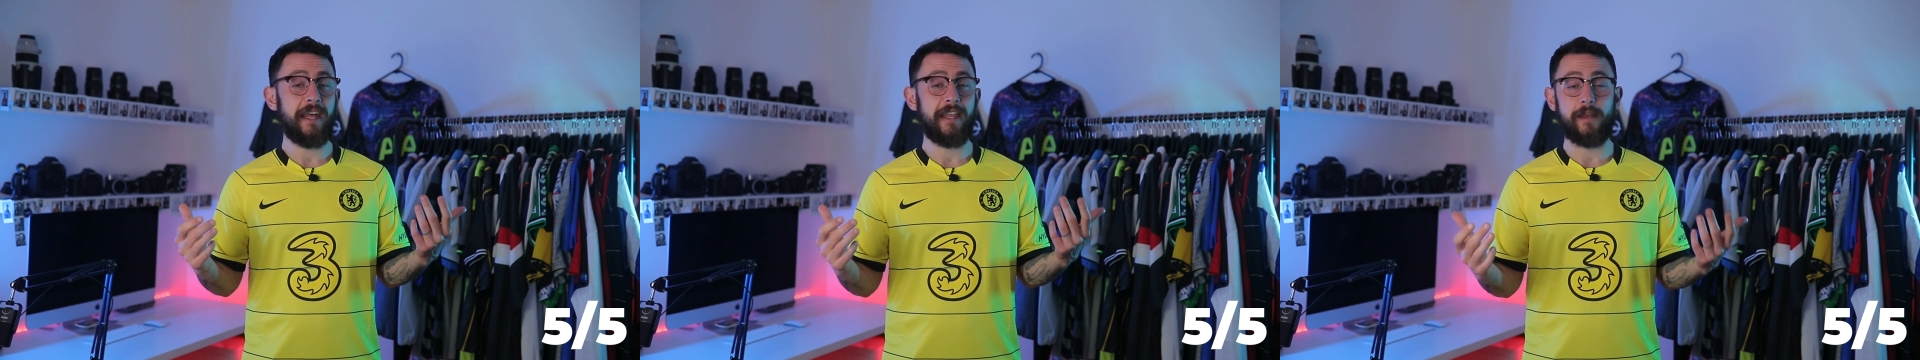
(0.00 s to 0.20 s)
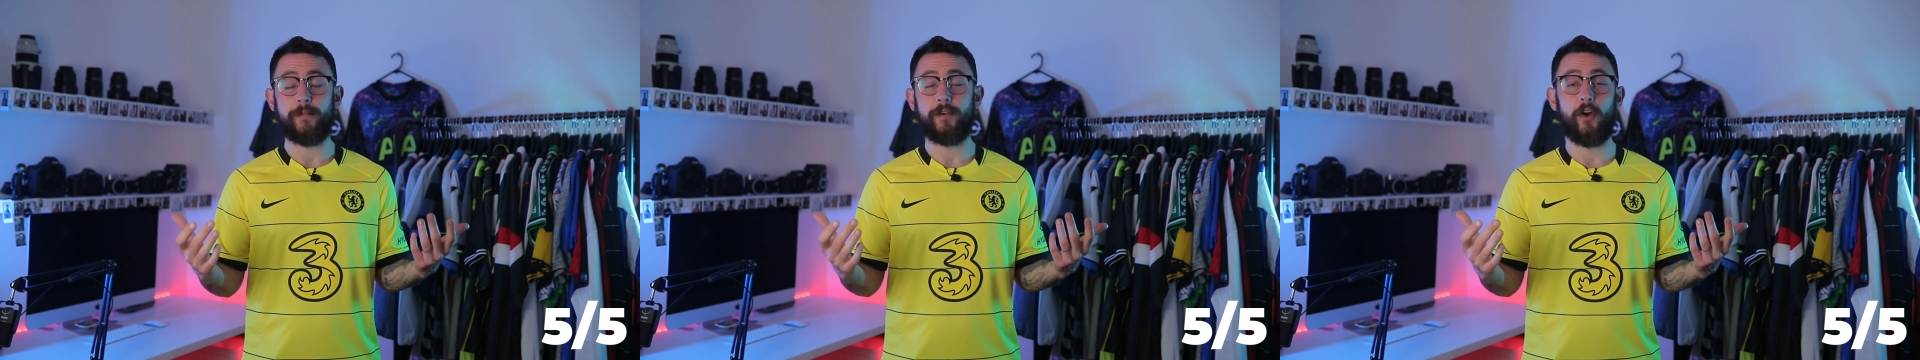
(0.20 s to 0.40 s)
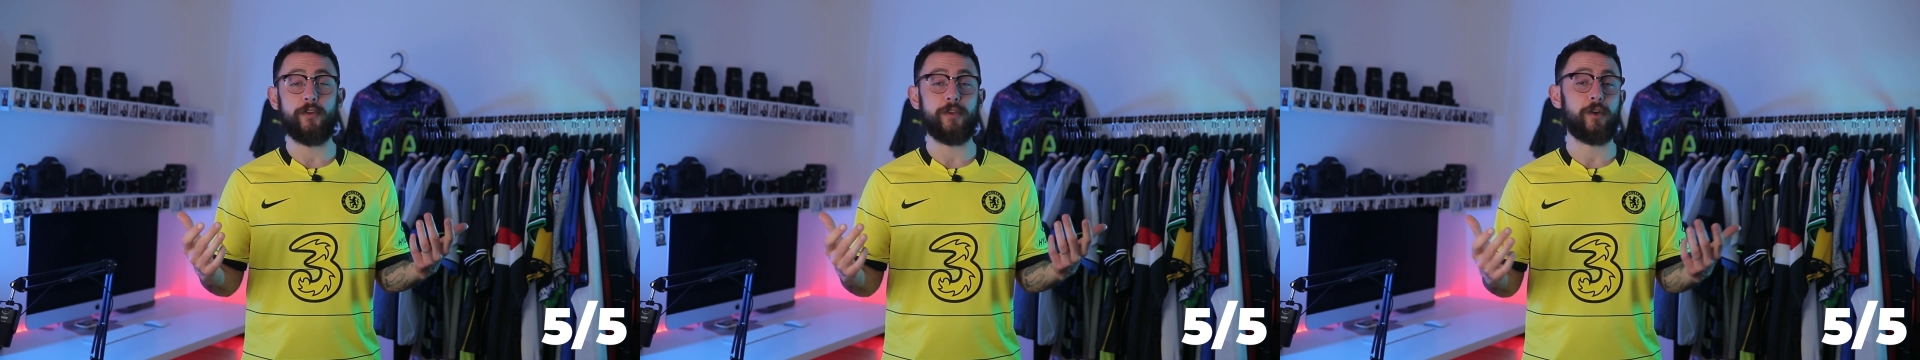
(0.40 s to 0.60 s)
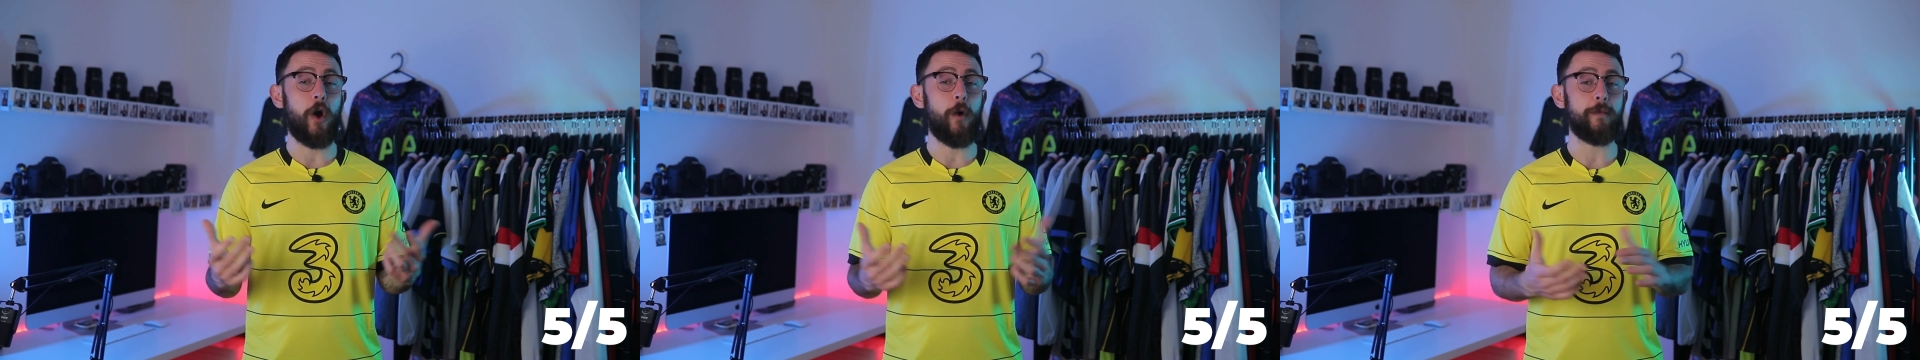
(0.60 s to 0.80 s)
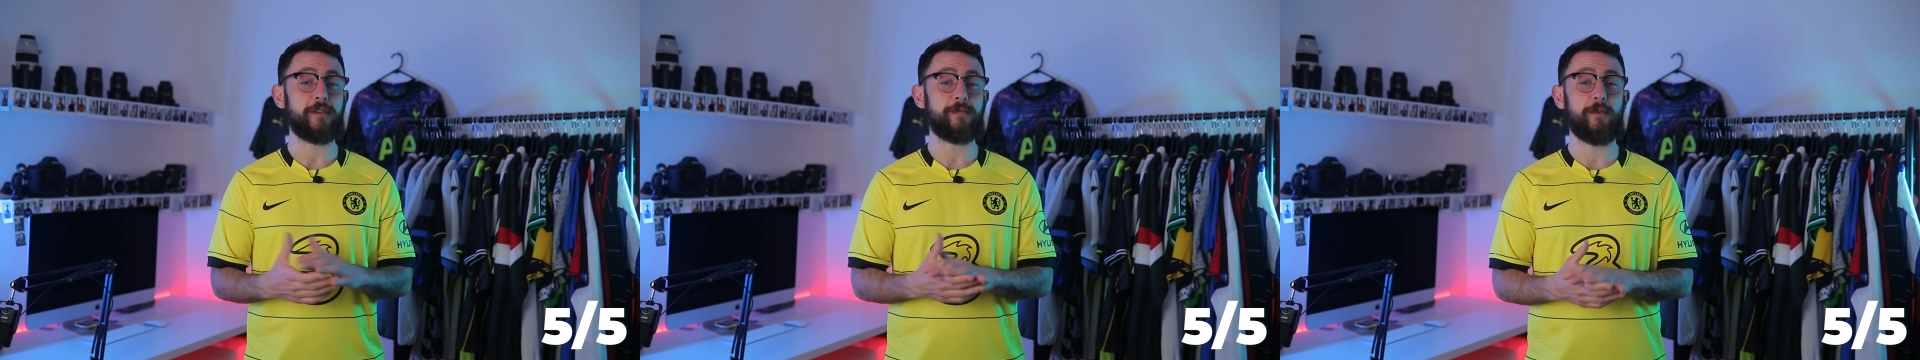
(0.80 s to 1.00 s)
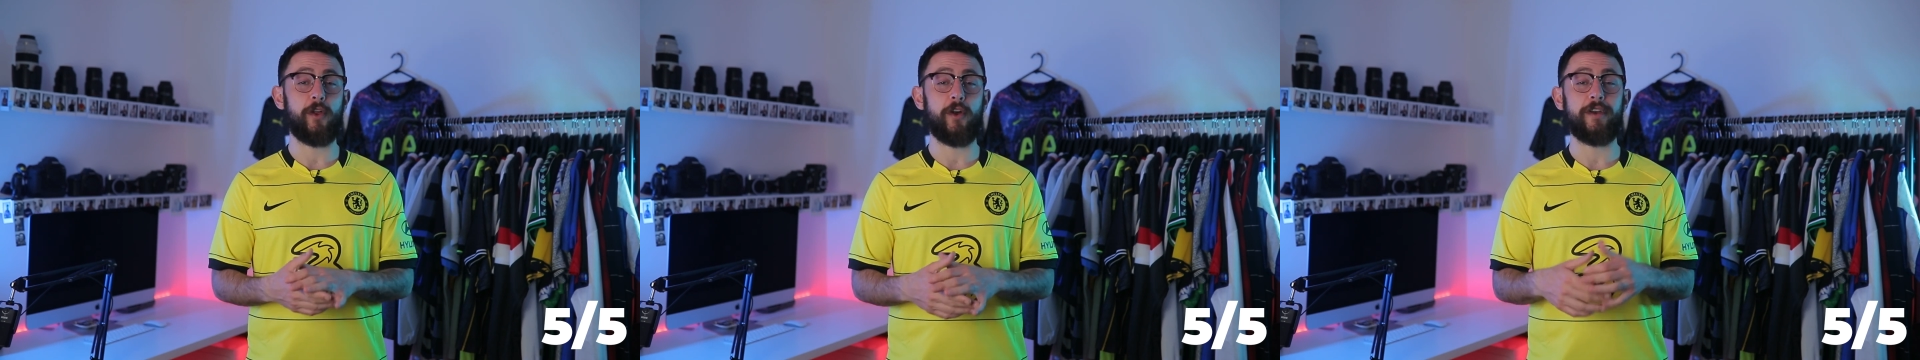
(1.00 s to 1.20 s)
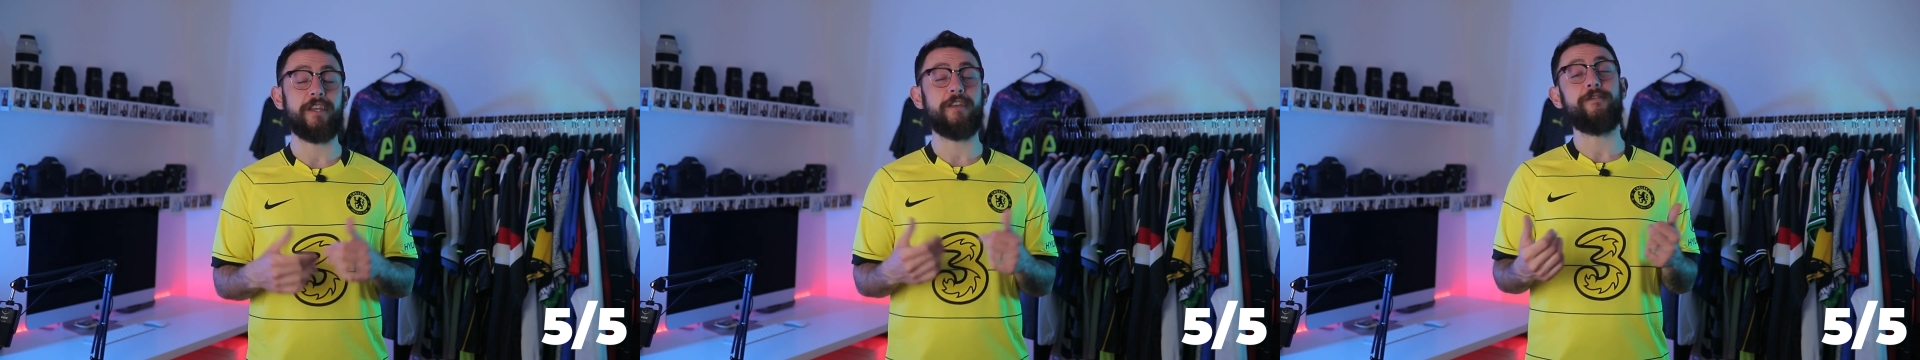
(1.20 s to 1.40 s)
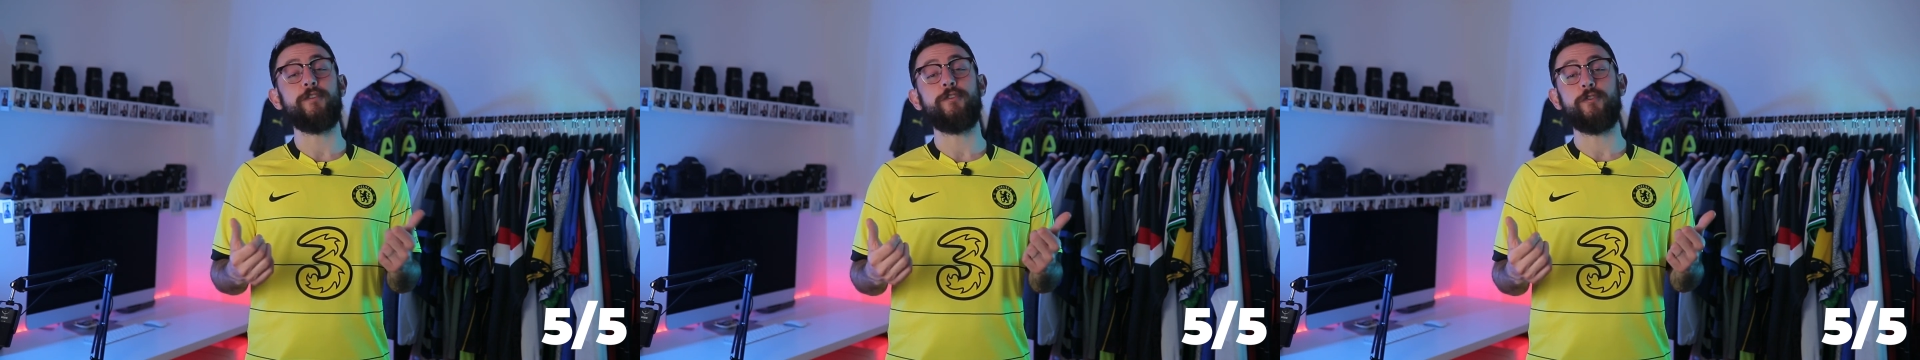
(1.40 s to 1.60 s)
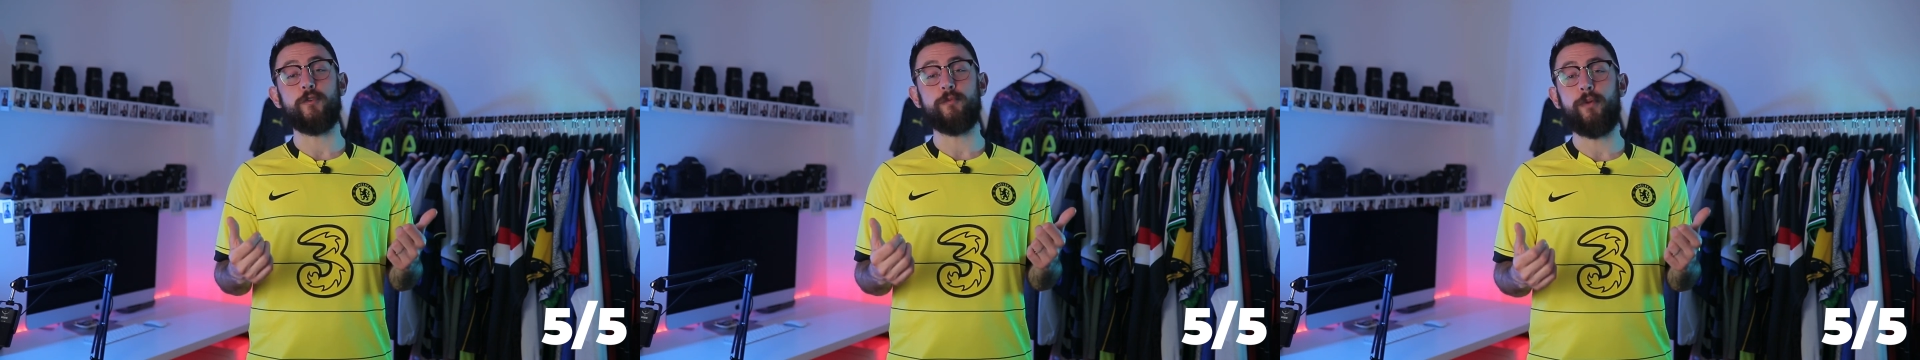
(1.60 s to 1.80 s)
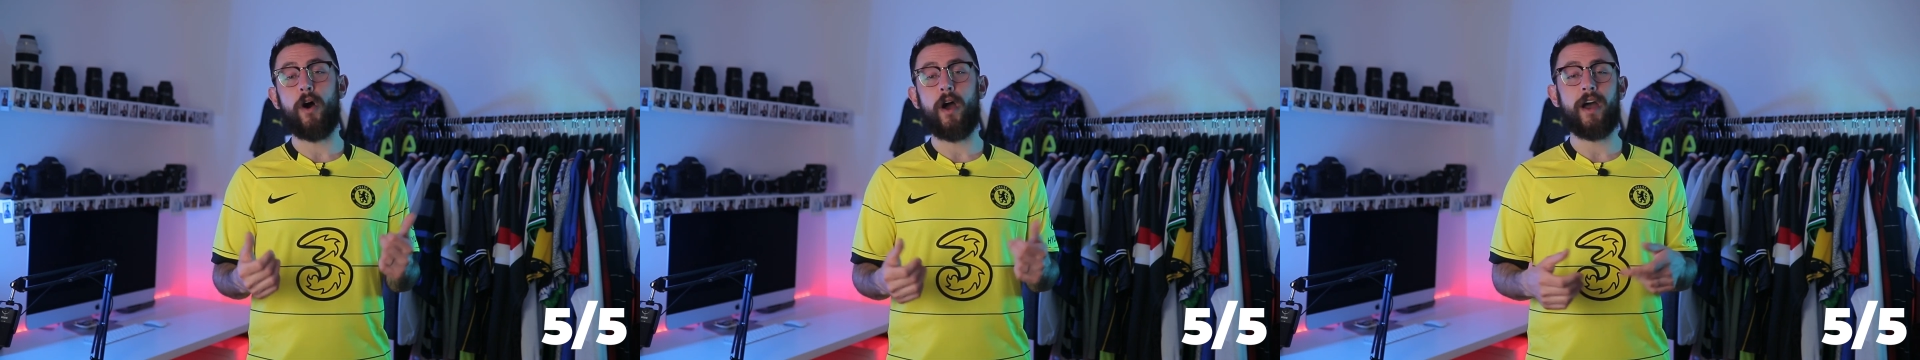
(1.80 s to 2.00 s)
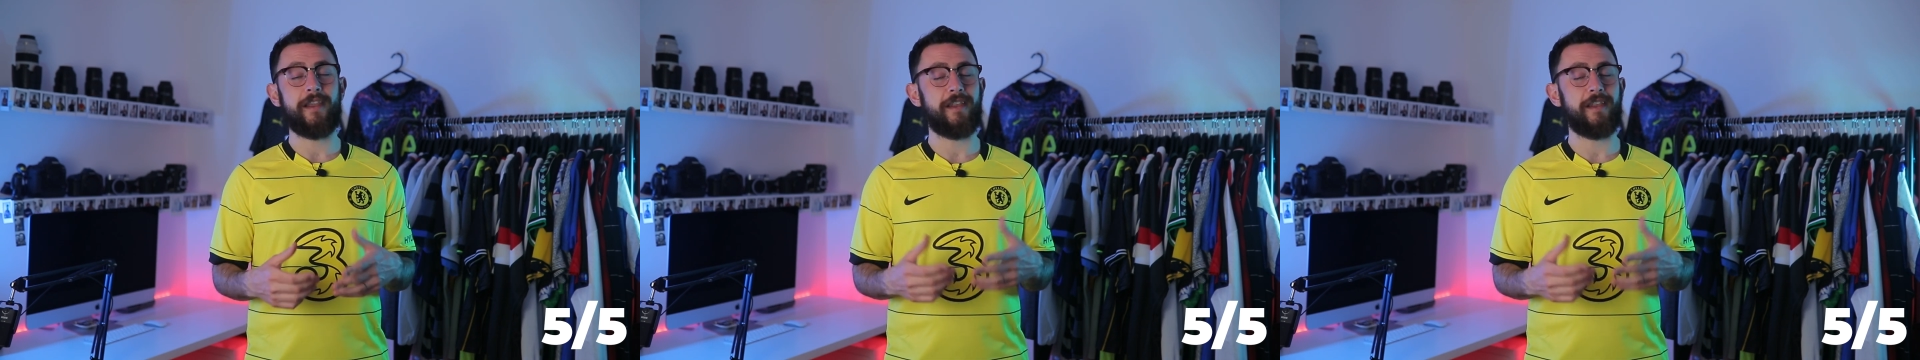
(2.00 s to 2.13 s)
let me know in the comments below if you do buy.